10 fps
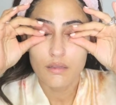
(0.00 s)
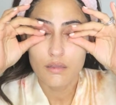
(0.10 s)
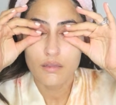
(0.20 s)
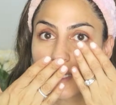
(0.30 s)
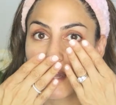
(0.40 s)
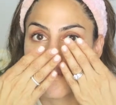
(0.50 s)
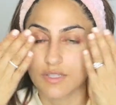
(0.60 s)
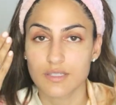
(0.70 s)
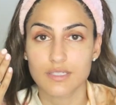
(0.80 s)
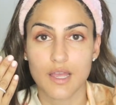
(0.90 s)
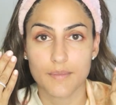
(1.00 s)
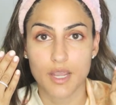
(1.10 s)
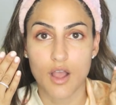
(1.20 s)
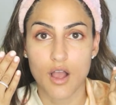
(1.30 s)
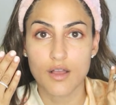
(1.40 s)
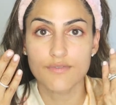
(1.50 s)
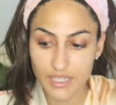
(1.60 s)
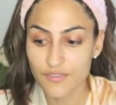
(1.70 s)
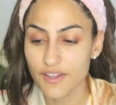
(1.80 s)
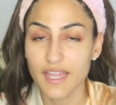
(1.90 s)
feels like everything's coming off.
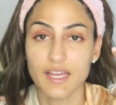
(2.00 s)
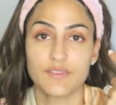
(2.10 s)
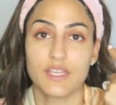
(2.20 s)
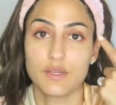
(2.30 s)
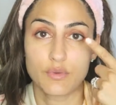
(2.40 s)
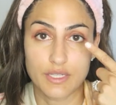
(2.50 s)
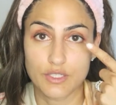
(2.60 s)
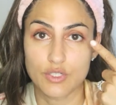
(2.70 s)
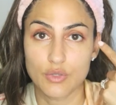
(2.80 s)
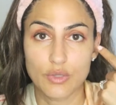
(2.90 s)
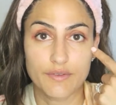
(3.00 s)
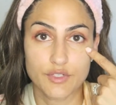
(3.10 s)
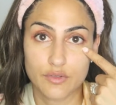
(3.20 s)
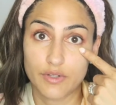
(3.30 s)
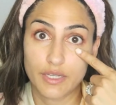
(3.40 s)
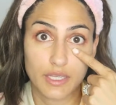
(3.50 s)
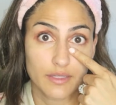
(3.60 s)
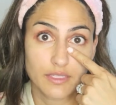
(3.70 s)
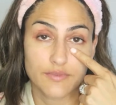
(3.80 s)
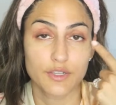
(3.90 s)
If I have any residue left over, again,
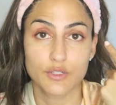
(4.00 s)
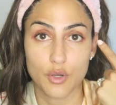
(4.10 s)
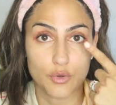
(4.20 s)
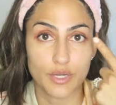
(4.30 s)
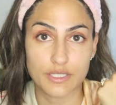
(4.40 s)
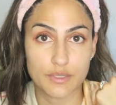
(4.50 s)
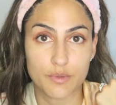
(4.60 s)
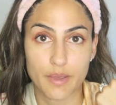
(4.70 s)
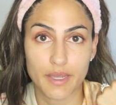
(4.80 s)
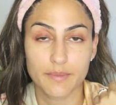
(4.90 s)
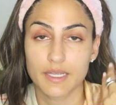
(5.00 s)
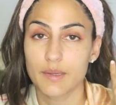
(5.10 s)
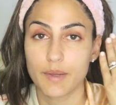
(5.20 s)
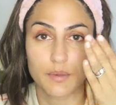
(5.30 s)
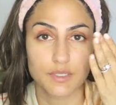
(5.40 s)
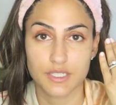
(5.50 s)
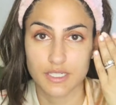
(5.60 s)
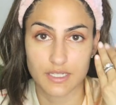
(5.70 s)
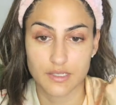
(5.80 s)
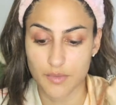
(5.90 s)
that's if I go crazy with my eye makeup, I would just
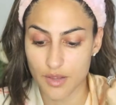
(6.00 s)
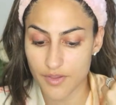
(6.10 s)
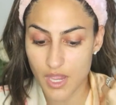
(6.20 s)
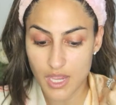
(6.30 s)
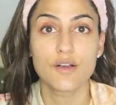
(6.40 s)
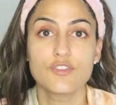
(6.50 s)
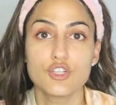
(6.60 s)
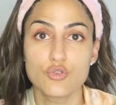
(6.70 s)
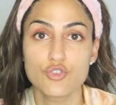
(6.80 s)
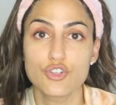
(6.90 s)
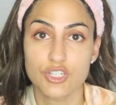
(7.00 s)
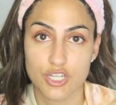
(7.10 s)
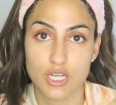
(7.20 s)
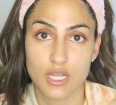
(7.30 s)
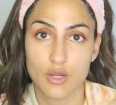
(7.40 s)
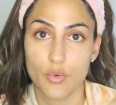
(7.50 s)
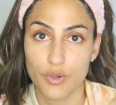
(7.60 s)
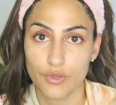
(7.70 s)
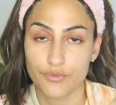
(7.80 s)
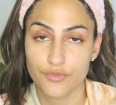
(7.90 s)
take some off. I love the Neutrogena
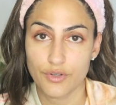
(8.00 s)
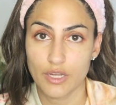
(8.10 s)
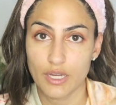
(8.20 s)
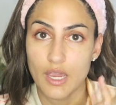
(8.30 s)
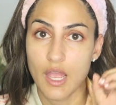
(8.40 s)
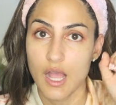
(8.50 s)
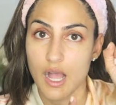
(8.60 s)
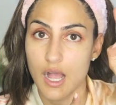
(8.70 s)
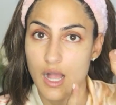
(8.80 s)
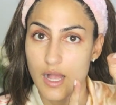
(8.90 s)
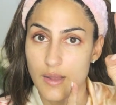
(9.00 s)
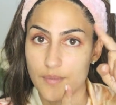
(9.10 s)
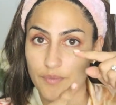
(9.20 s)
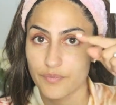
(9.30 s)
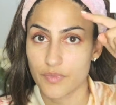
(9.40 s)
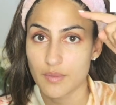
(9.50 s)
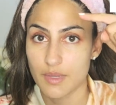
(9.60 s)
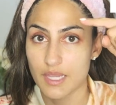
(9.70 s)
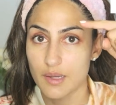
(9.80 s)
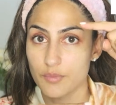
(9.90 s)
oil-free
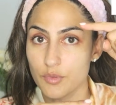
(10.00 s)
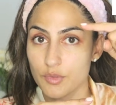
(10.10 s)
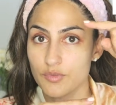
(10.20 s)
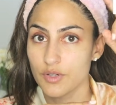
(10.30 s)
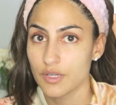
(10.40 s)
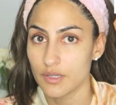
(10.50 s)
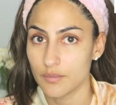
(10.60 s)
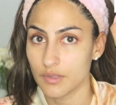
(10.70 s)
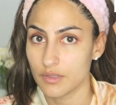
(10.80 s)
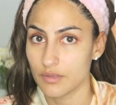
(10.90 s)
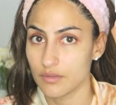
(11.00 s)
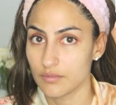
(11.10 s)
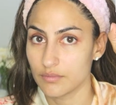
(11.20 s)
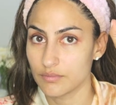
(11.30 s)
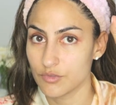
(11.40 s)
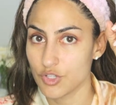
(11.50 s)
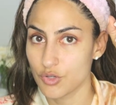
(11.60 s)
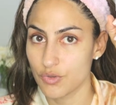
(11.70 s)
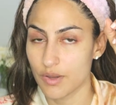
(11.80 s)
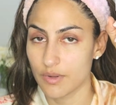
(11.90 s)
makeup remover, and I'm gonna show
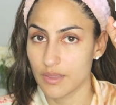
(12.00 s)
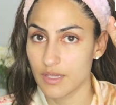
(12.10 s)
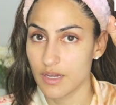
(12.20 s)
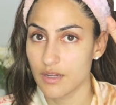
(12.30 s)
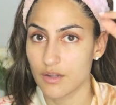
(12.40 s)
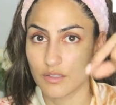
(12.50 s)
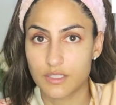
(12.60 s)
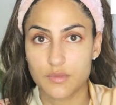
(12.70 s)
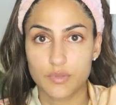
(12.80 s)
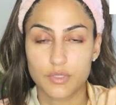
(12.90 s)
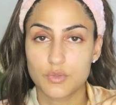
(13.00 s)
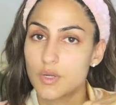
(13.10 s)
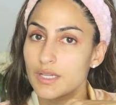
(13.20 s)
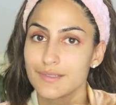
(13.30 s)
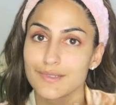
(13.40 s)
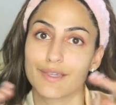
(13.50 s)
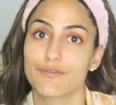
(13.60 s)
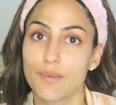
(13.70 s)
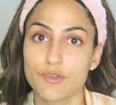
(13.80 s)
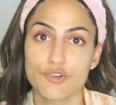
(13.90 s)
you that right there, and I'll list it below as well. It's like
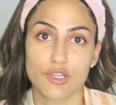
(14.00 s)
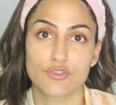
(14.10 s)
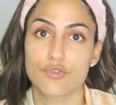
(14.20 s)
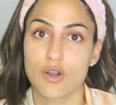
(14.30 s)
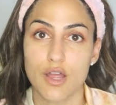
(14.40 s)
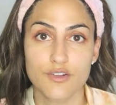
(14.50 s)
from the drugstore,